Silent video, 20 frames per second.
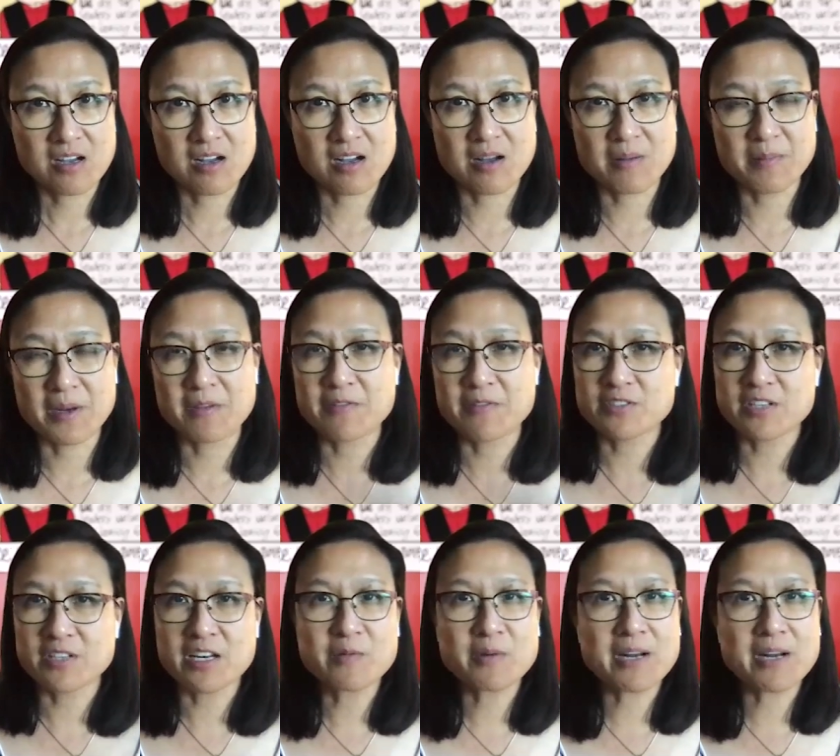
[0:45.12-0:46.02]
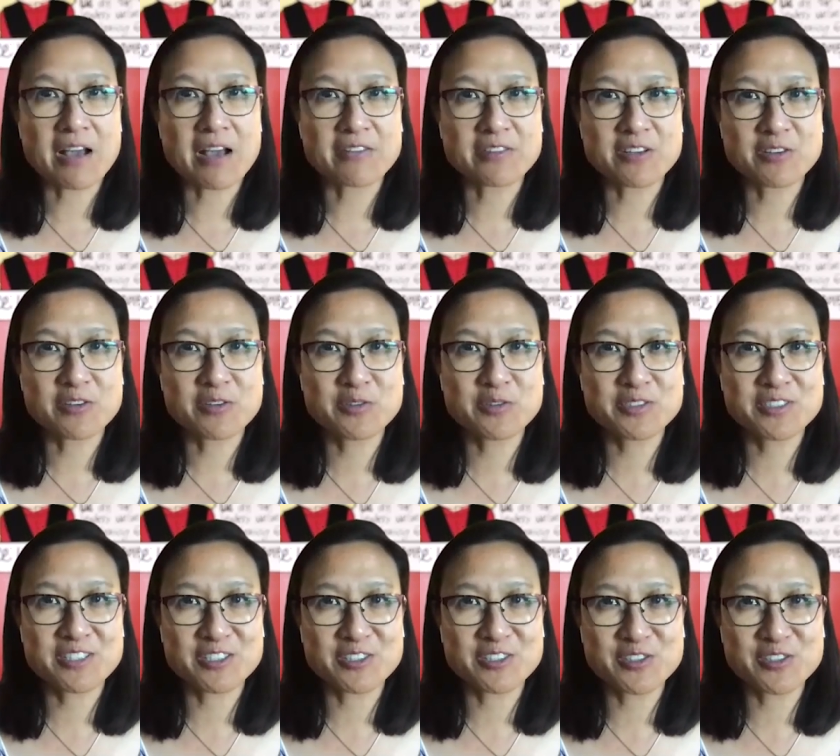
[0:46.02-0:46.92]
Um, and if there's anyone out there who's
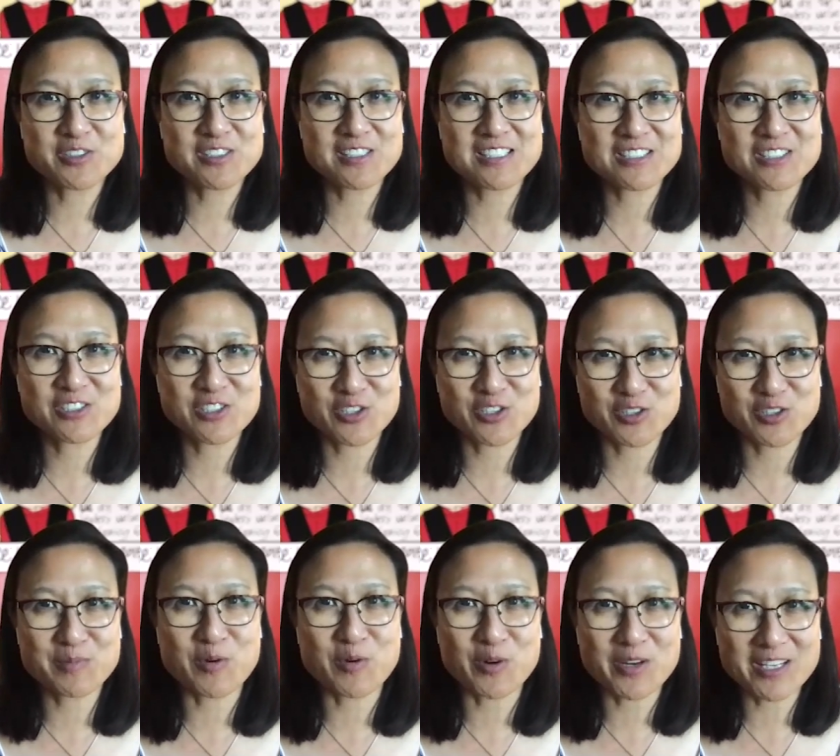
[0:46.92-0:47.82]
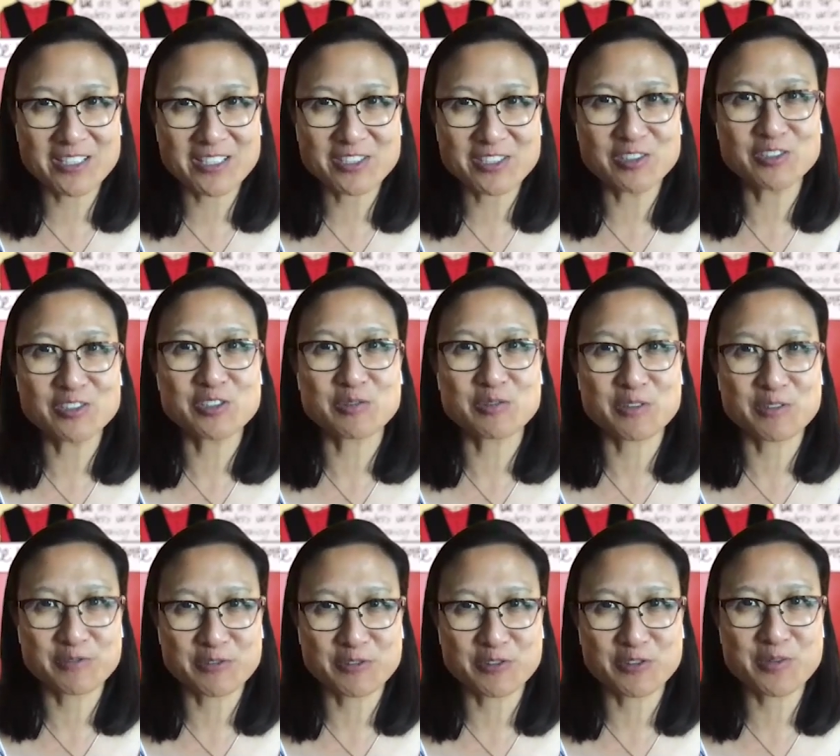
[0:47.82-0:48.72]
still using the term Oriental to
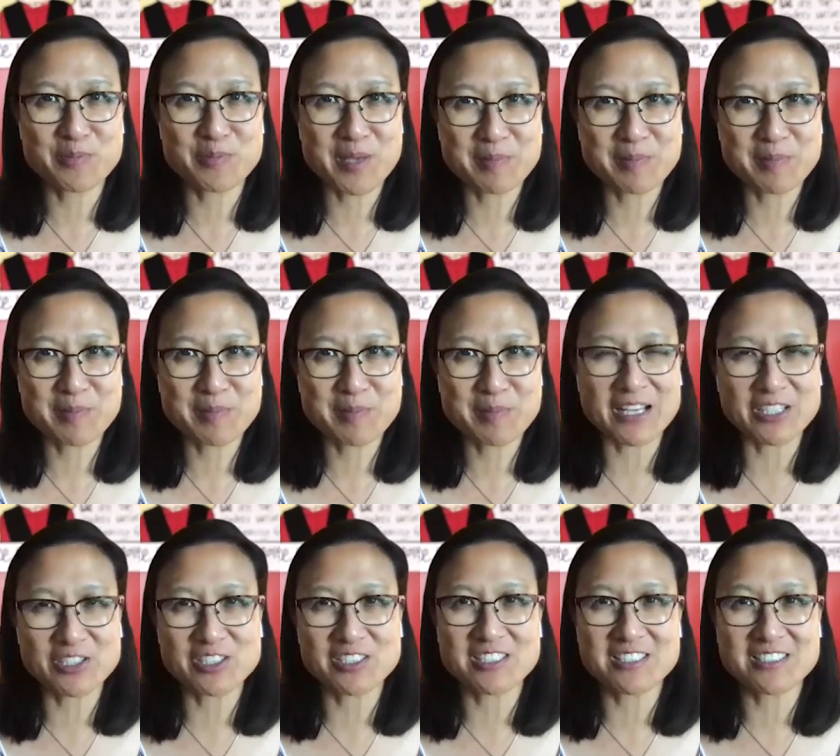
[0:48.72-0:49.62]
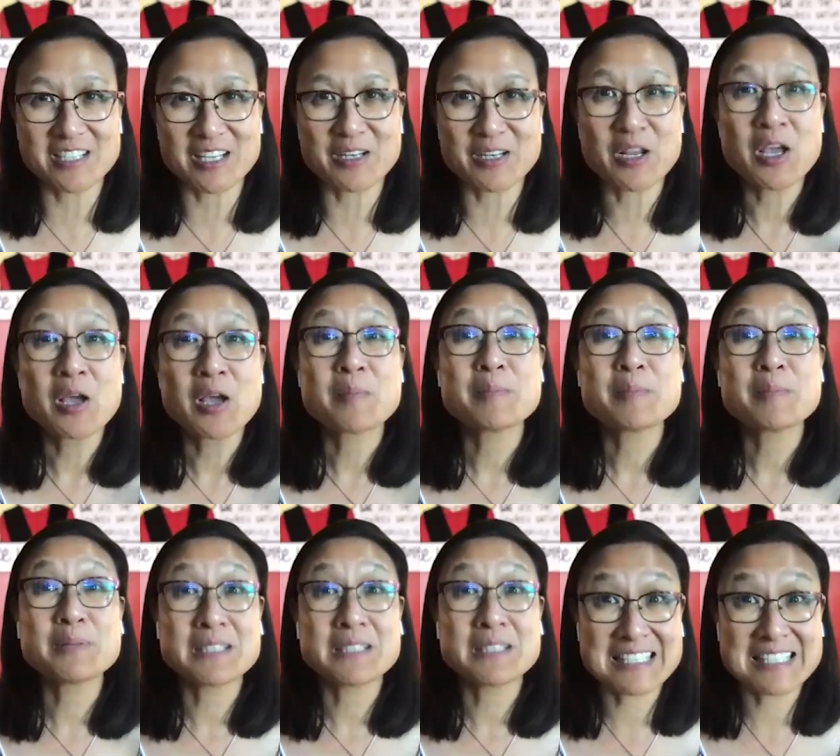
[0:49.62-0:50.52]
refer to people of Asian descent,
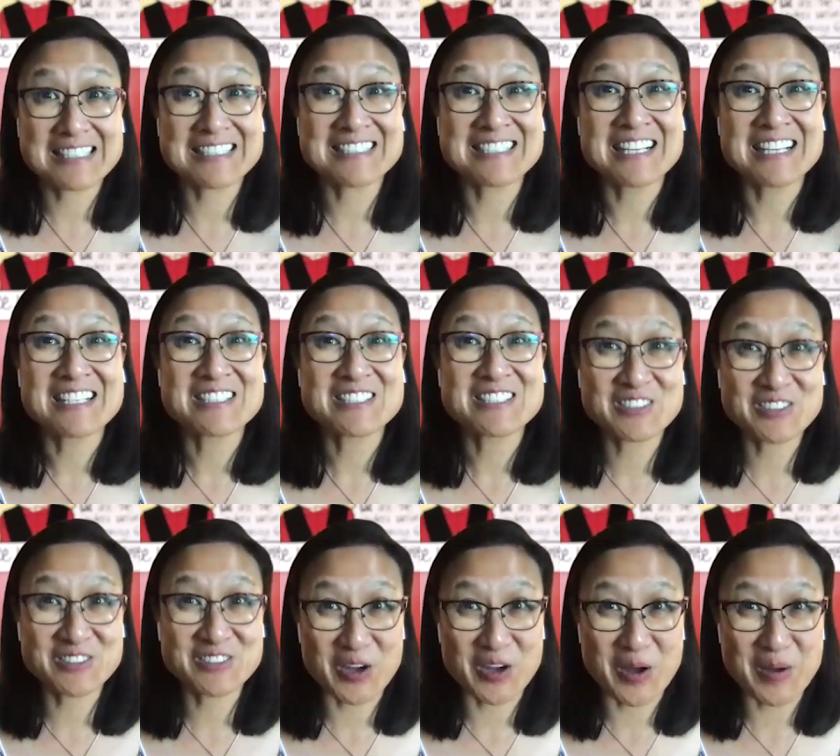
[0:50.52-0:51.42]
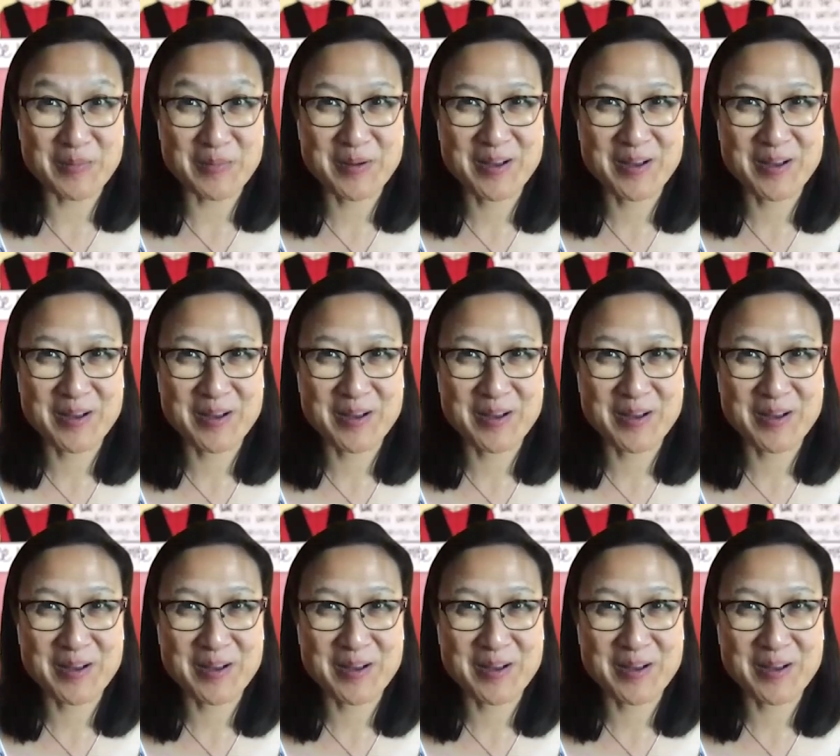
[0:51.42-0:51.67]
please stop.